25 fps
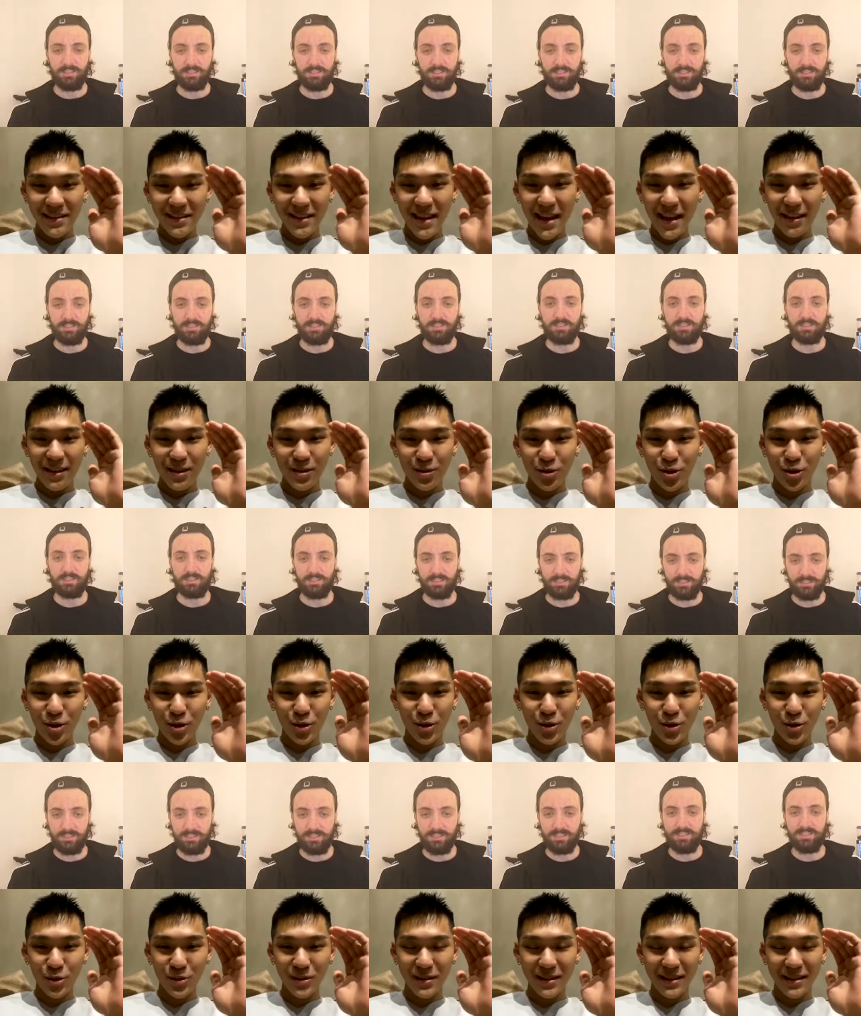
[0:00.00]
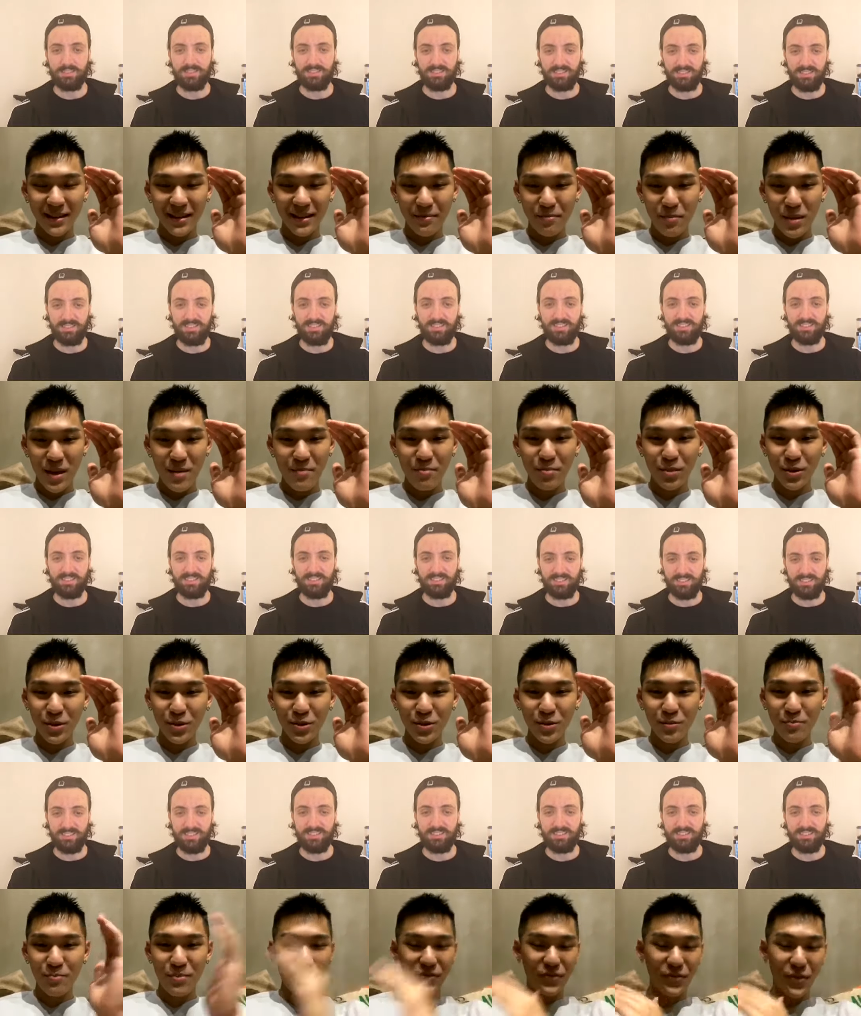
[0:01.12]
Speaker 1: that you told people
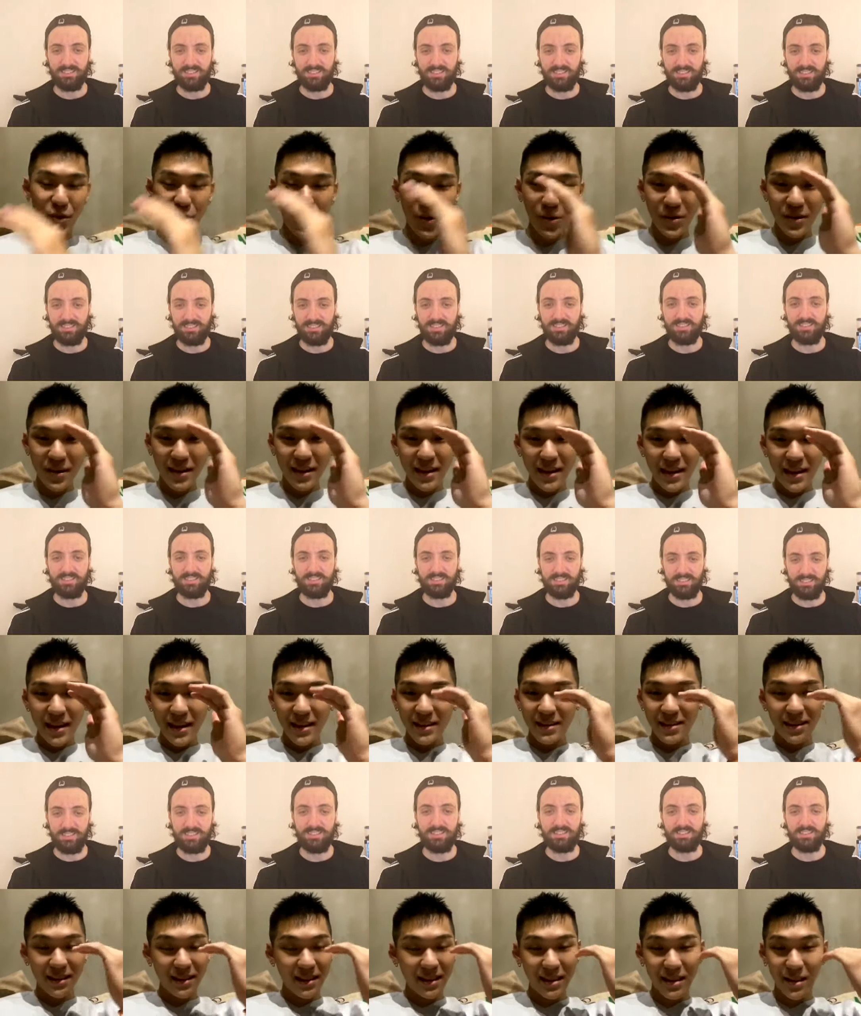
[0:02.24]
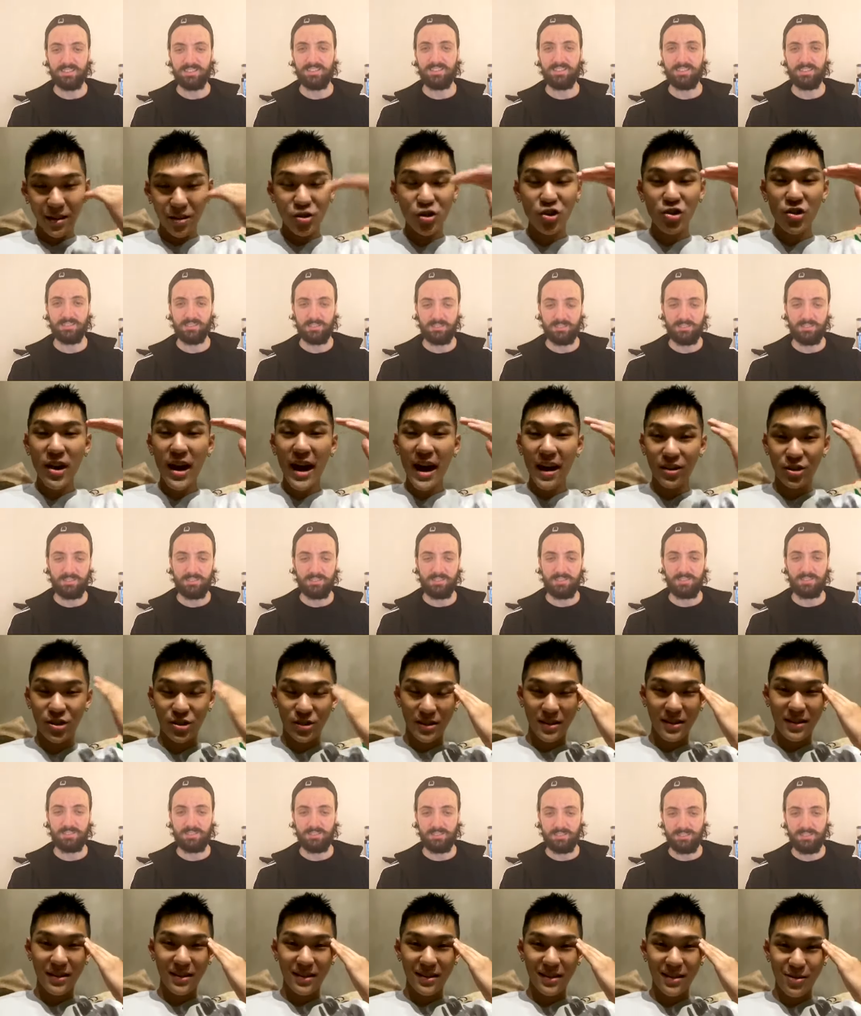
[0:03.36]
before is the trash
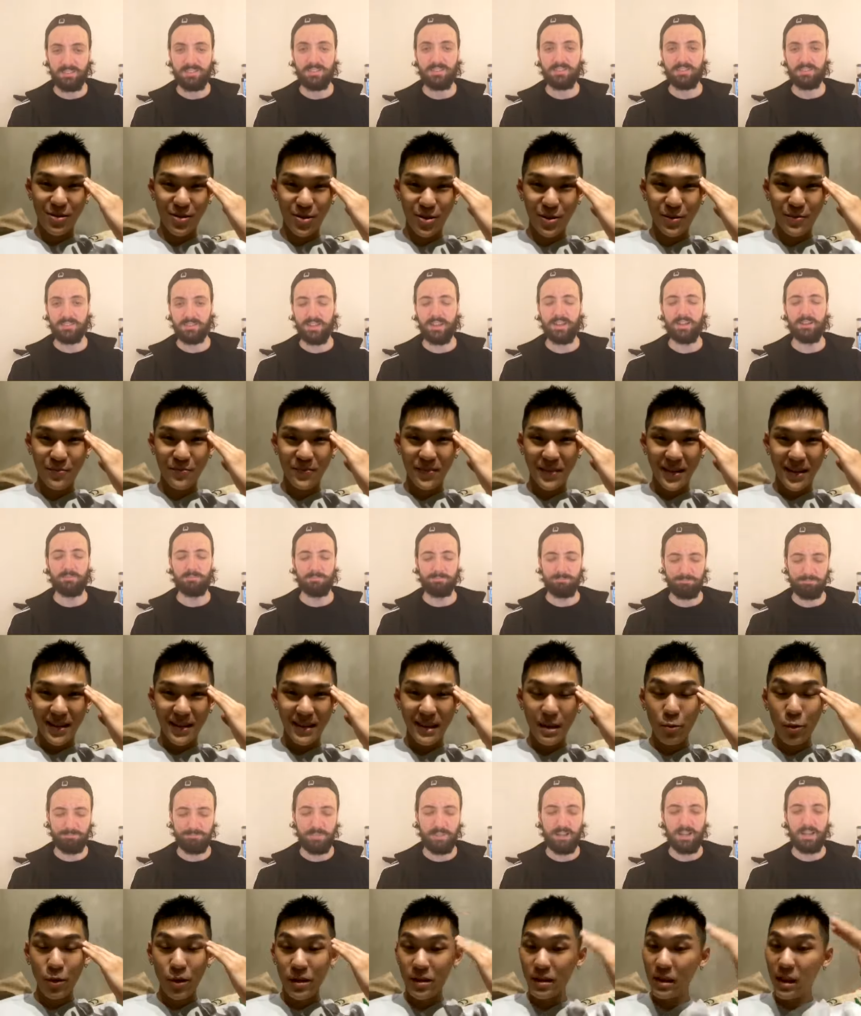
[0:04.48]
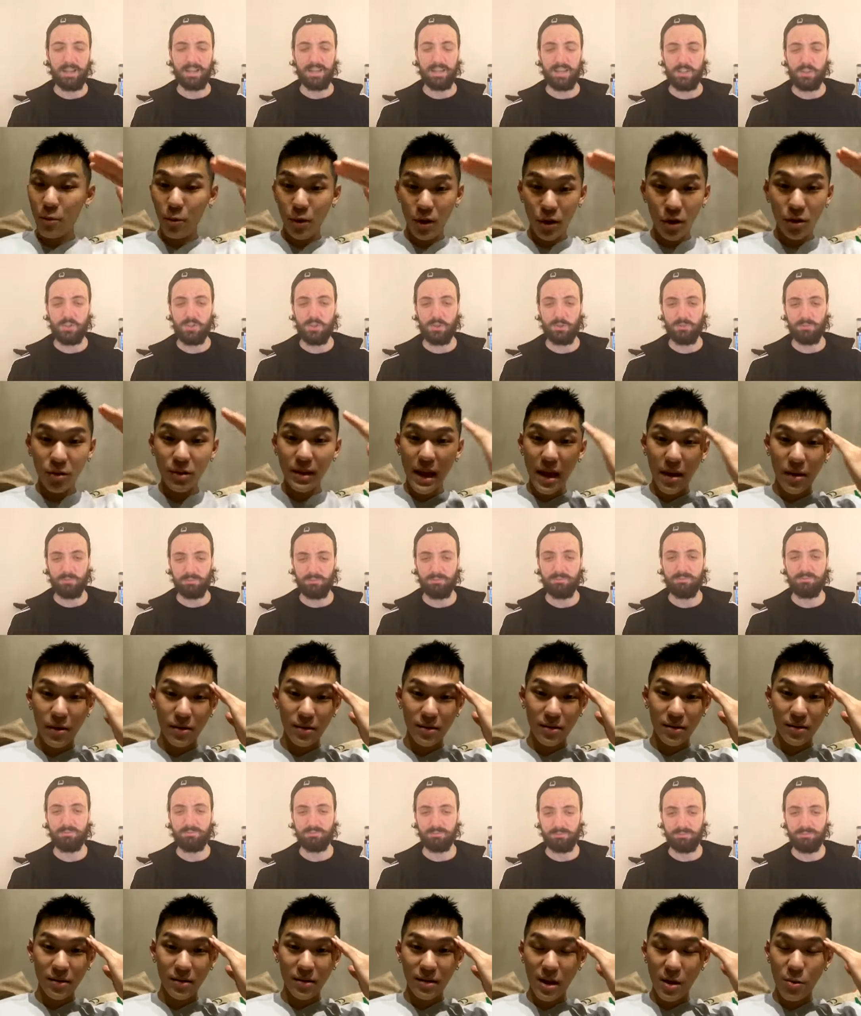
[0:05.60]
you know yeah will, i get you down,
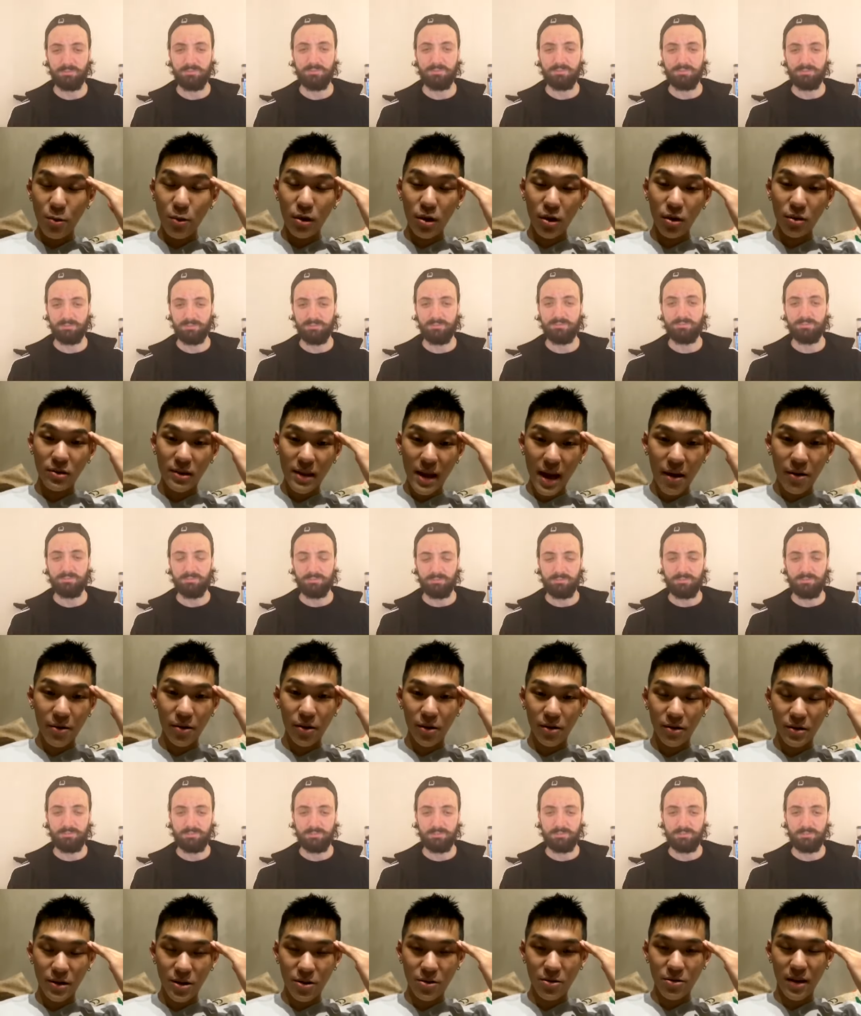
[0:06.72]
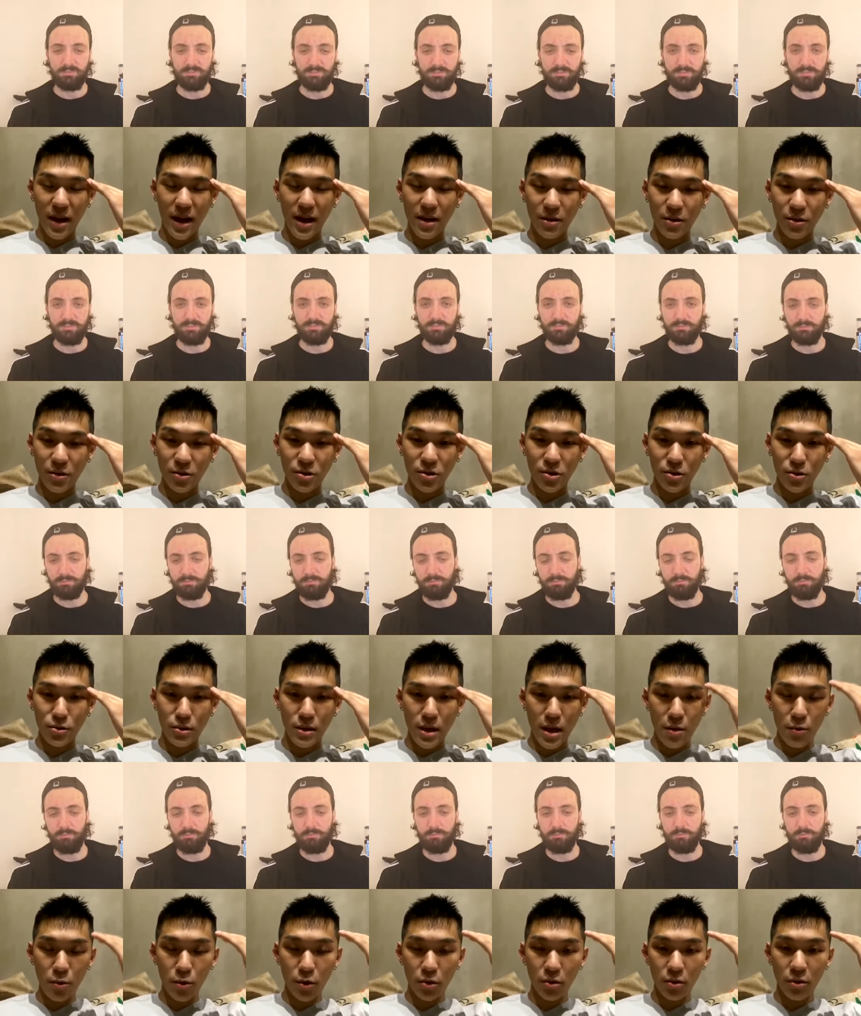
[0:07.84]
they will look down on you and also they
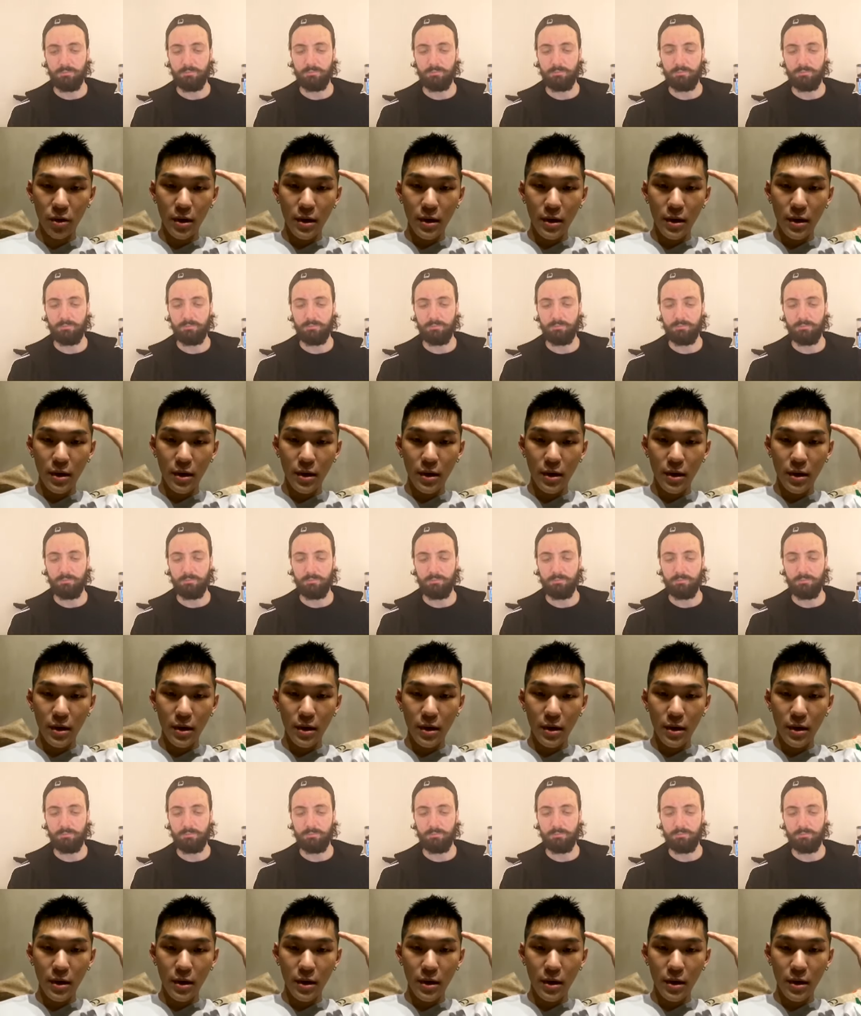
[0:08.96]
will